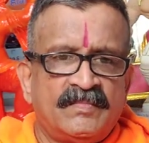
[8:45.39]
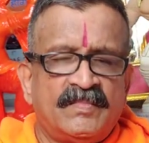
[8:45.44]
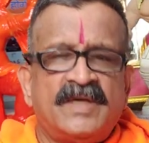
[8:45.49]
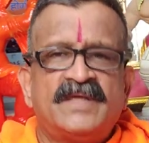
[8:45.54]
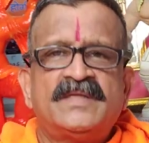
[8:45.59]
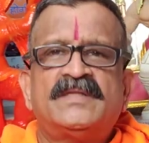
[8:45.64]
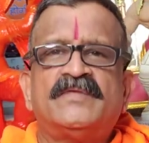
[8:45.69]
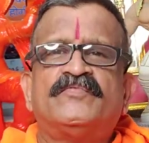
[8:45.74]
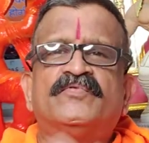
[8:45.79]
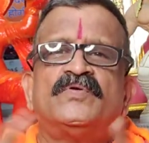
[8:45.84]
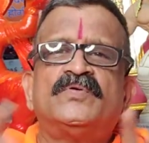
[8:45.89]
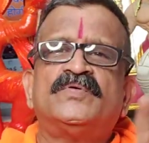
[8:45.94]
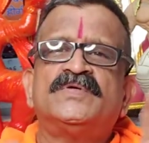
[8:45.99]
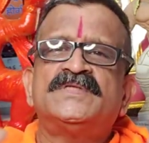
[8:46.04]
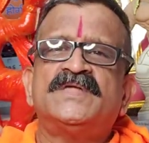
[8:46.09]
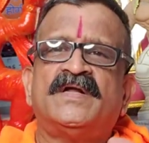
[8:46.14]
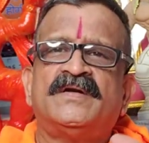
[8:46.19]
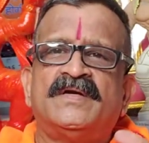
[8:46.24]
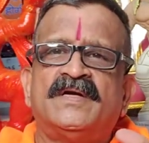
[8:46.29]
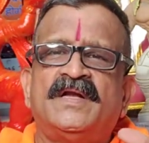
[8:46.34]
But the food
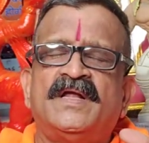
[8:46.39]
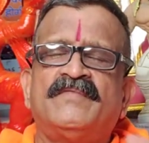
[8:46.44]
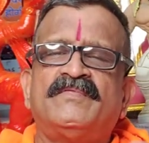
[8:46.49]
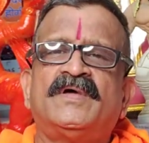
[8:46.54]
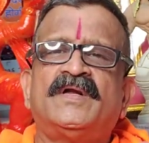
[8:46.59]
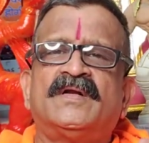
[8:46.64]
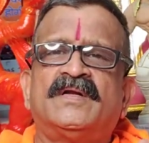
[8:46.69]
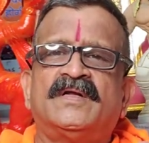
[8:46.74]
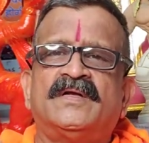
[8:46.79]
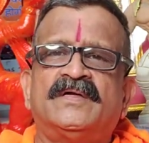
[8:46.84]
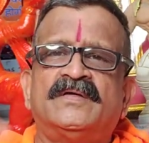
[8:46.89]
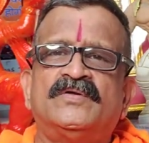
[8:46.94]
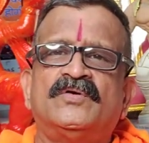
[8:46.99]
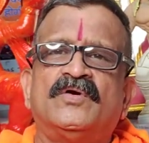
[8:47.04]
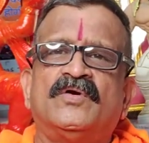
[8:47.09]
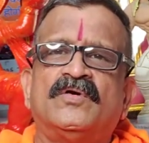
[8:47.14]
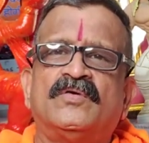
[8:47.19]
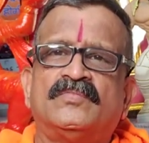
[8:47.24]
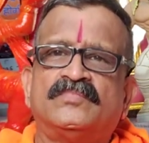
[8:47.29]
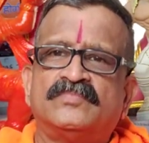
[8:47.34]
was never
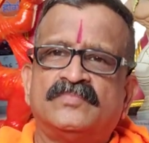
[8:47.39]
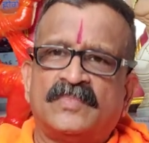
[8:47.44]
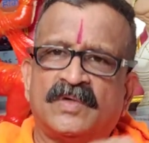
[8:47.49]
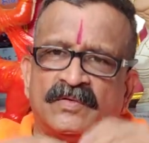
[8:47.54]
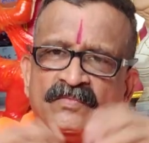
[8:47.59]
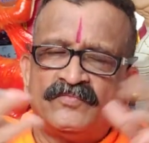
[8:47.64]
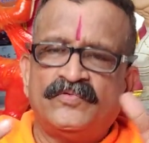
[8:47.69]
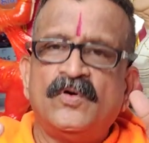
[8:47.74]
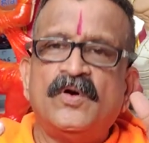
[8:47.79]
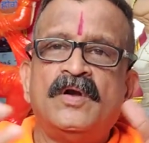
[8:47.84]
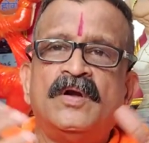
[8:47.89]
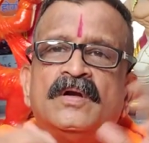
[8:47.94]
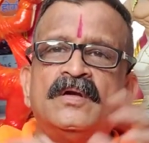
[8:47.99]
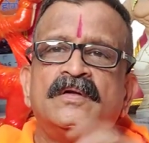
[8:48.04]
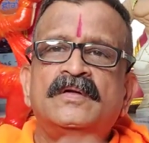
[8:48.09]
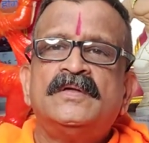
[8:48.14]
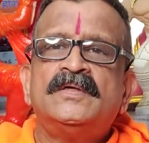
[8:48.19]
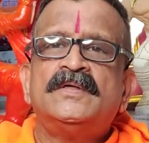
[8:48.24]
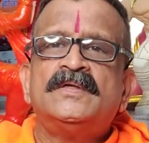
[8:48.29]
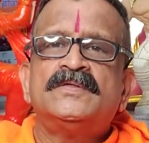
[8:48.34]

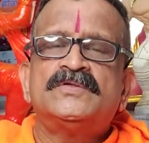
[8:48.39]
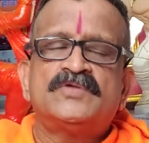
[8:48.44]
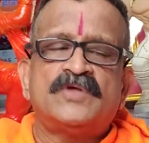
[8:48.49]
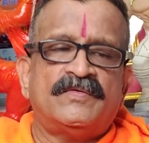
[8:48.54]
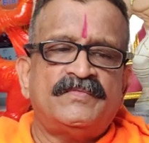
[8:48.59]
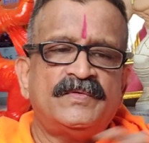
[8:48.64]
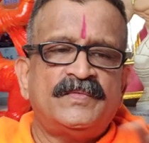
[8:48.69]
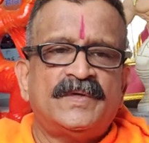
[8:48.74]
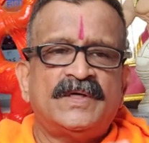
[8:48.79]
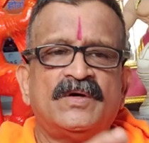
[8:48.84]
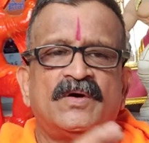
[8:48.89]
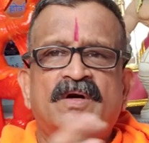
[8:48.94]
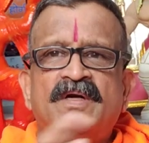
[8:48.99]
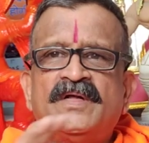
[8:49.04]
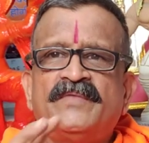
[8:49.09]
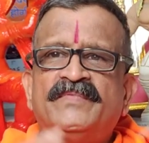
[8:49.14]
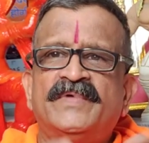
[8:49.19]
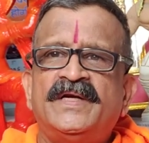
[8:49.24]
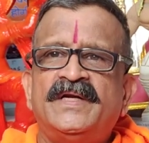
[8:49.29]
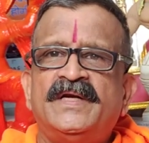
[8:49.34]
full. So everyone
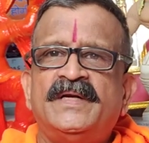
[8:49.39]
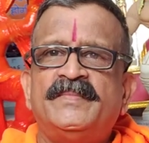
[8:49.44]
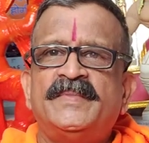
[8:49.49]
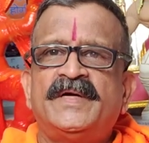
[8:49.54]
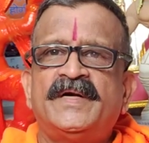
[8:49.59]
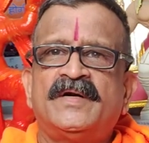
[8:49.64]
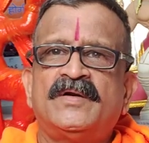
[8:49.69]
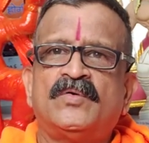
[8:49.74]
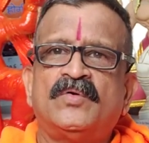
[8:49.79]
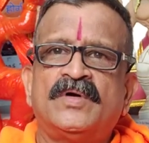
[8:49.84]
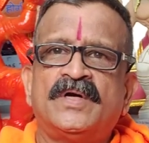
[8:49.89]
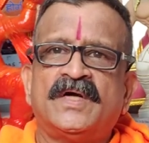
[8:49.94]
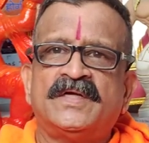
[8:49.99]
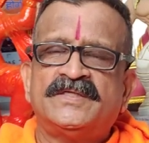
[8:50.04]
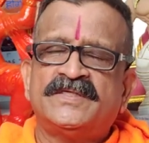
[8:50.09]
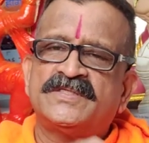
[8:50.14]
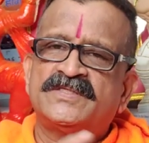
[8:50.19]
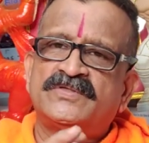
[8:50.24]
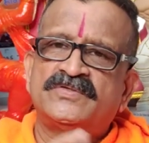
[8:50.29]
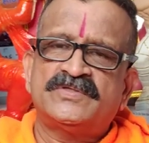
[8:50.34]
got a very limited
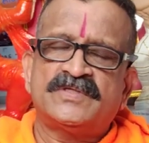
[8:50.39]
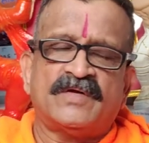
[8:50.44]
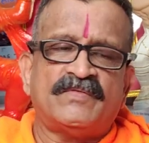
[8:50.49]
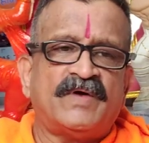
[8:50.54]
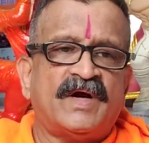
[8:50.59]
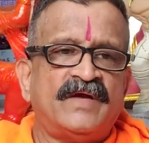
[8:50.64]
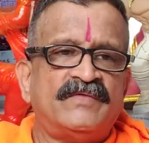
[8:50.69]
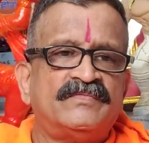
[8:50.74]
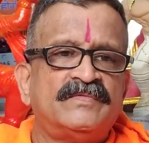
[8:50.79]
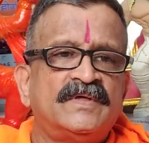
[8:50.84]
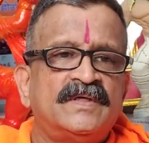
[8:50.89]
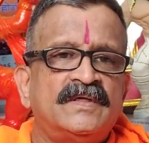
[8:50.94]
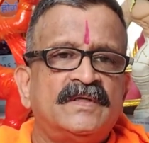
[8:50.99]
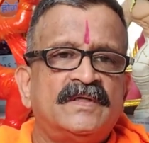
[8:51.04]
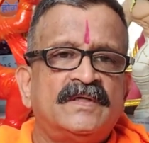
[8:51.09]
quota just to survive.